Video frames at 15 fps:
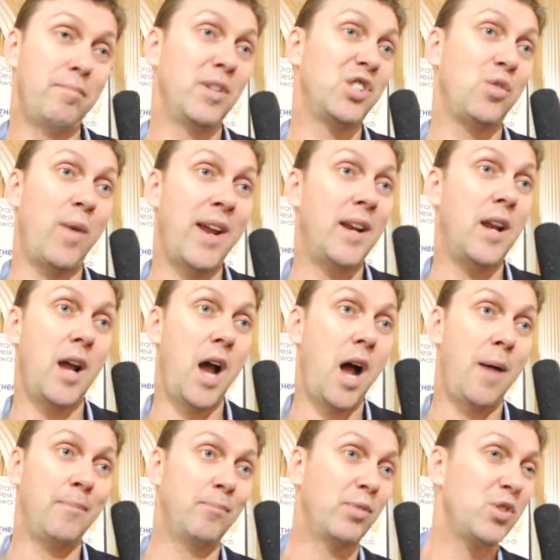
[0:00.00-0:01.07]
between
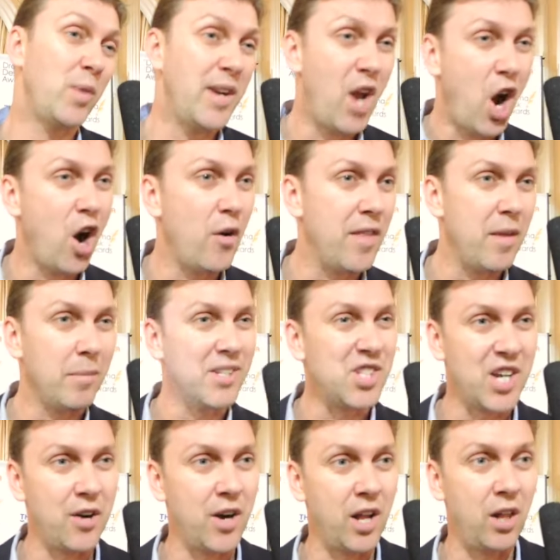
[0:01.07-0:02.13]
um, between her and the
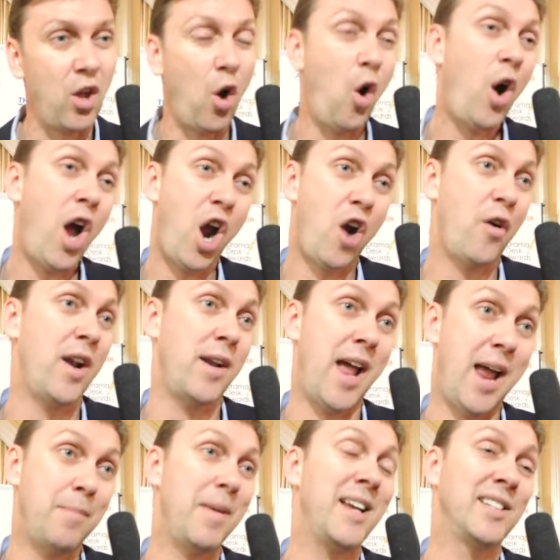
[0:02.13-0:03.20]
material, or her and,
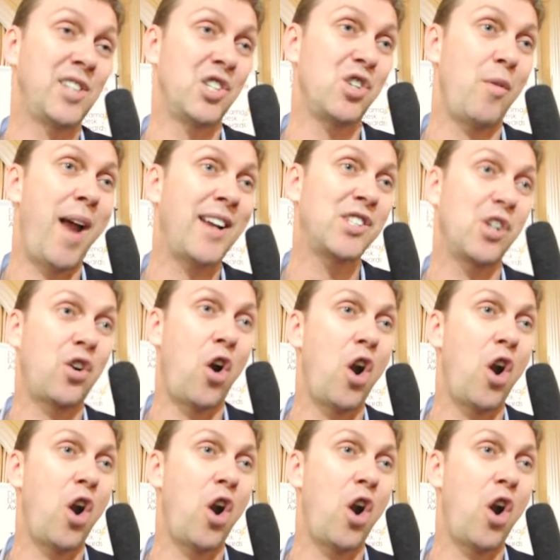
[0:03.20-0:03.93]
and me as a director